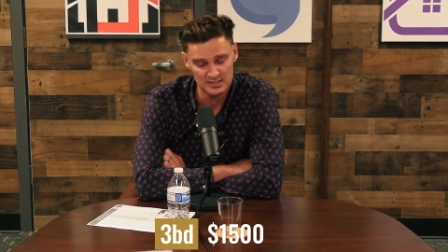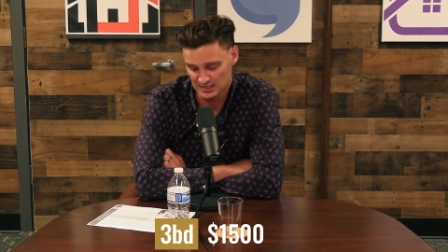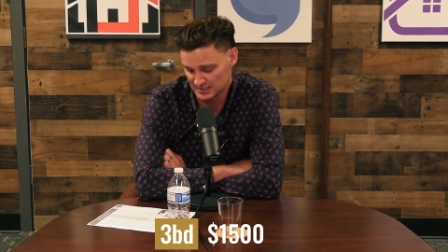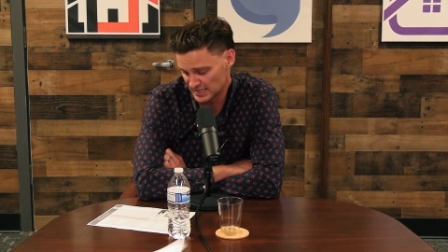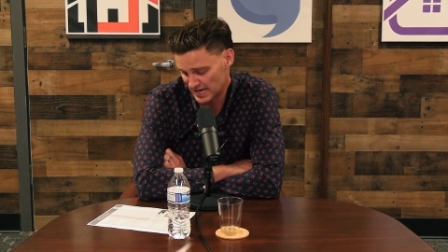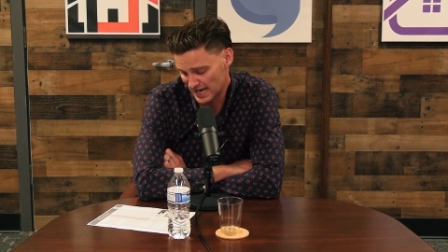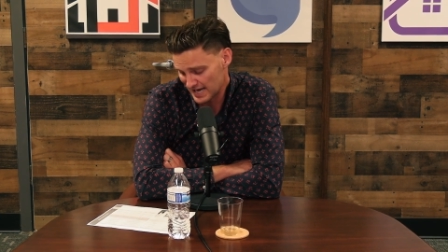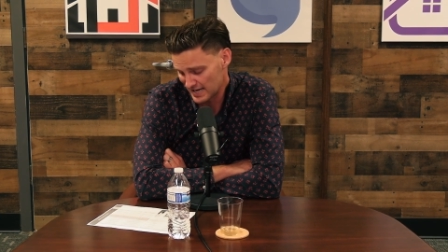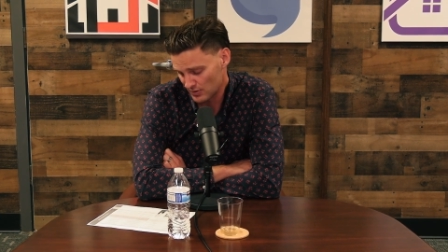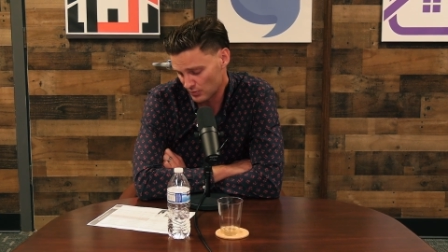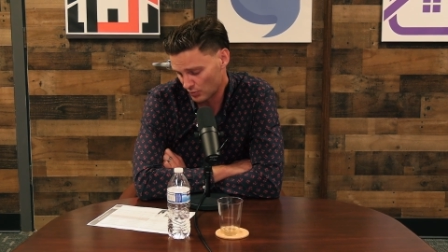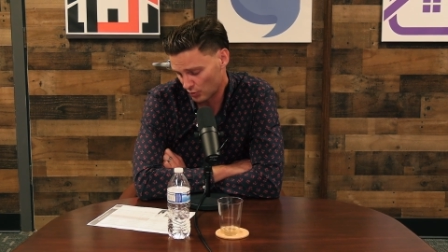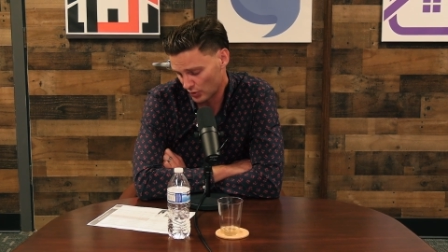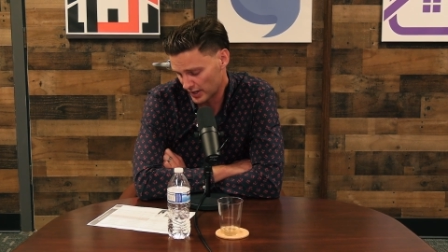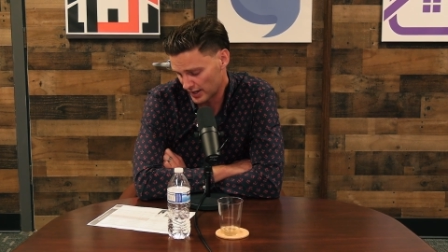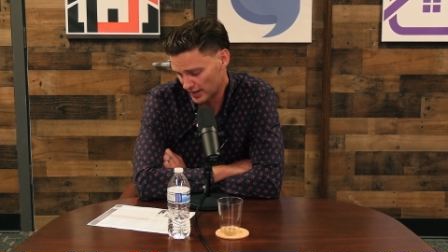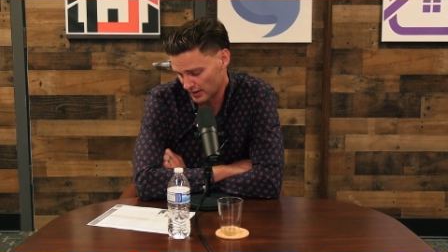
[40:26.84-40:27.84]
Today,
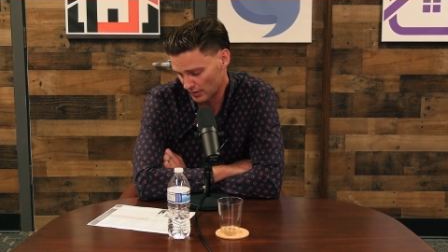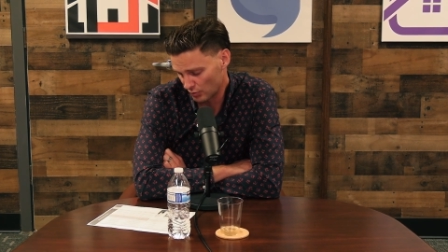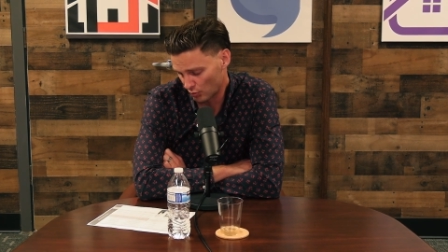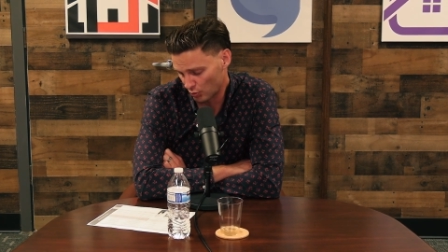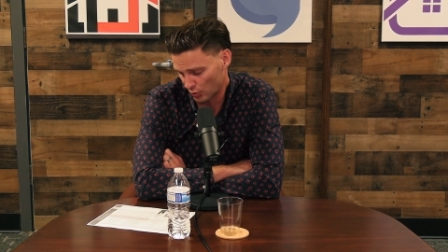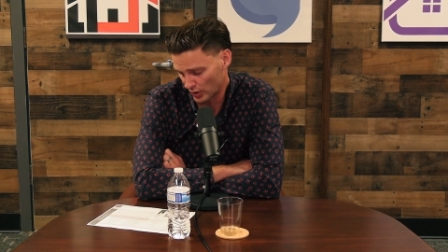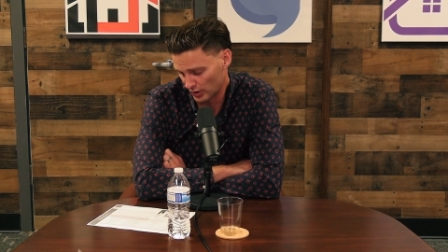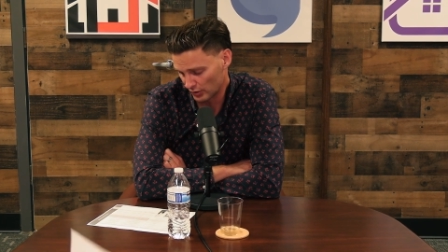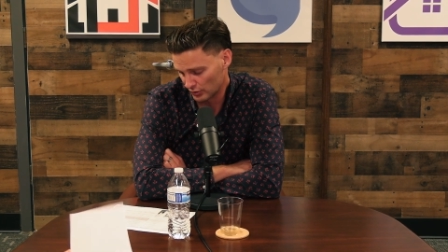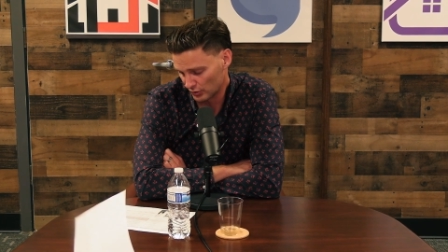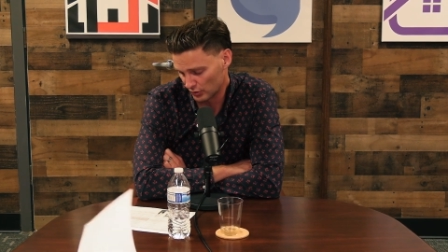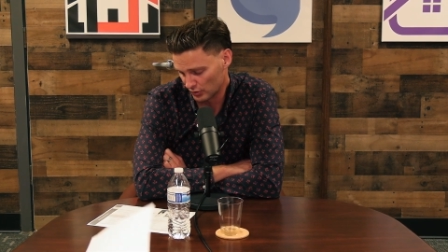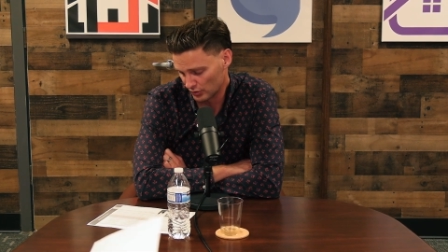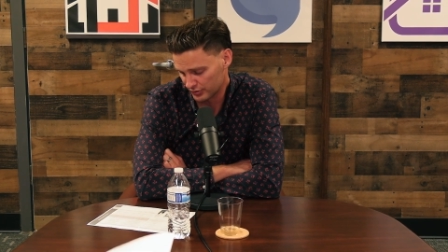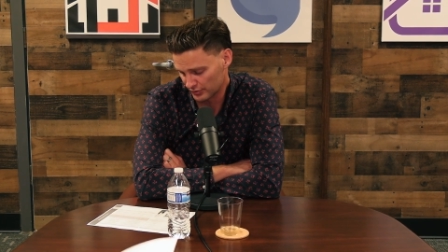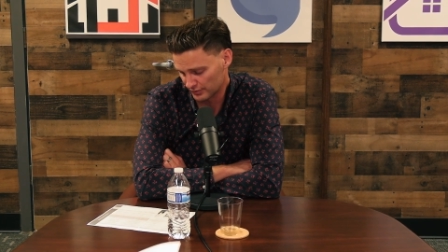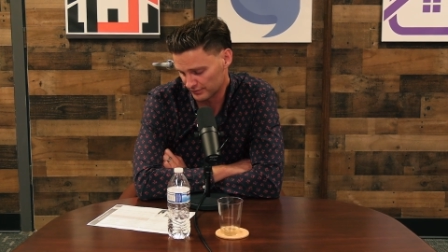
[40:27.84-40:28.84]
we're well
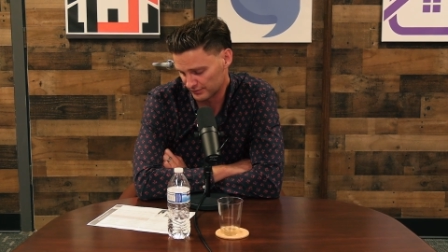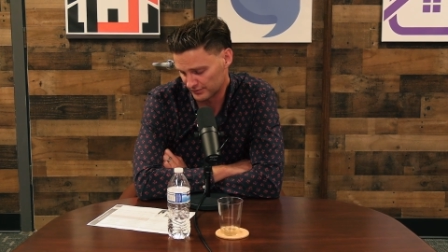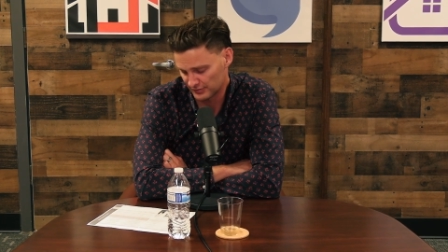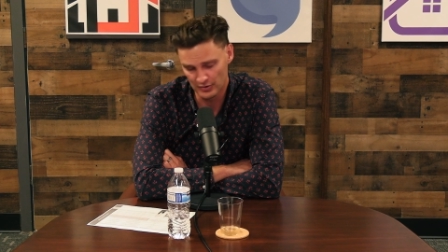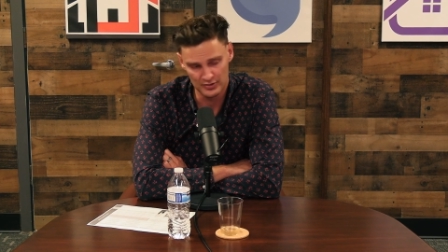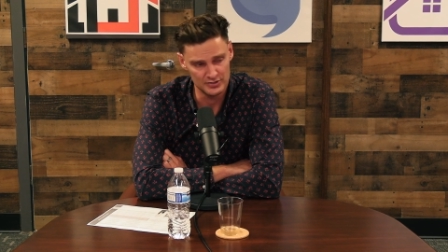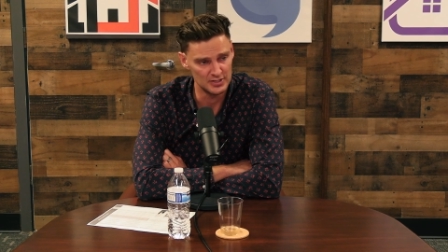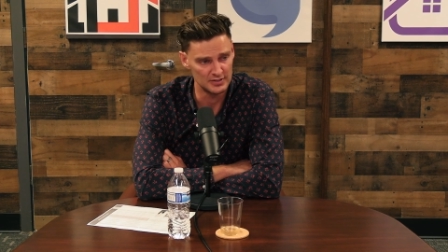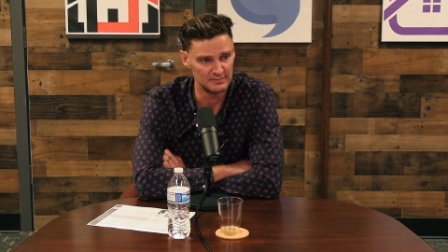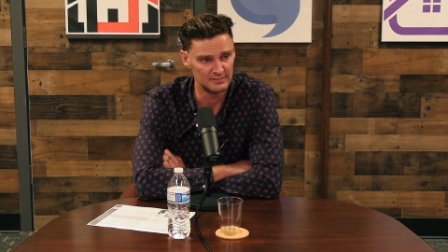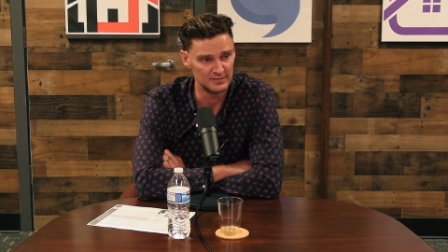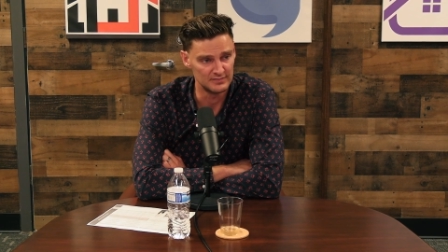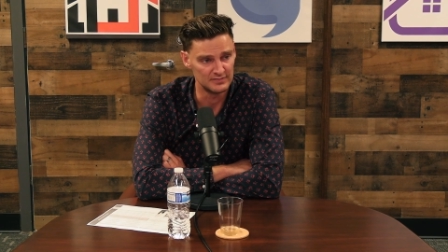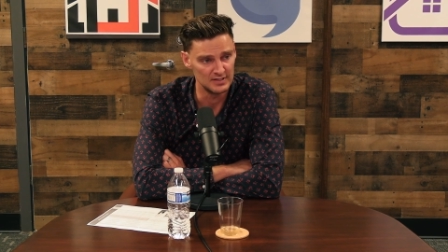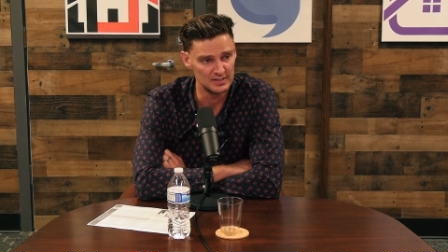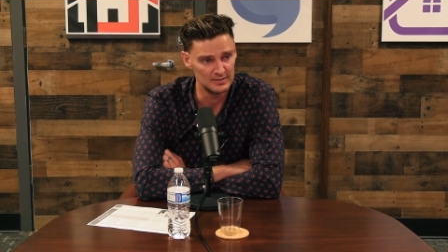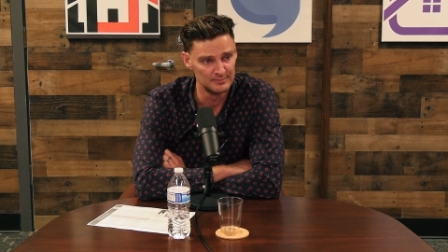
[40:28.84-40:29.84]
north of thirteen
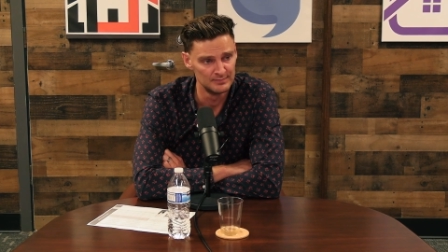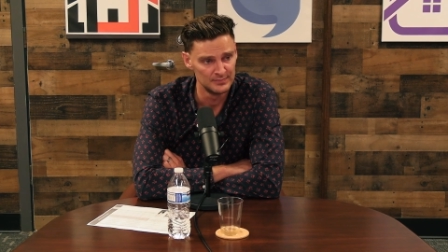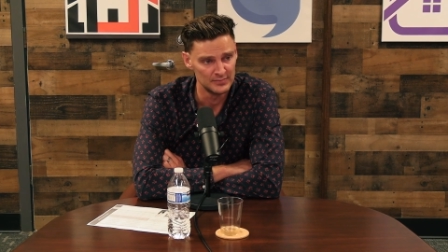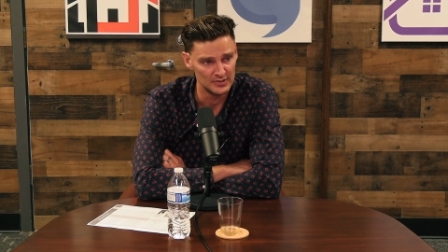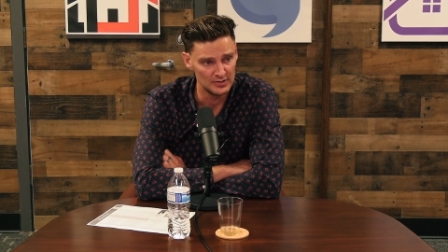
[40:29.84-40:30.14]
fifty,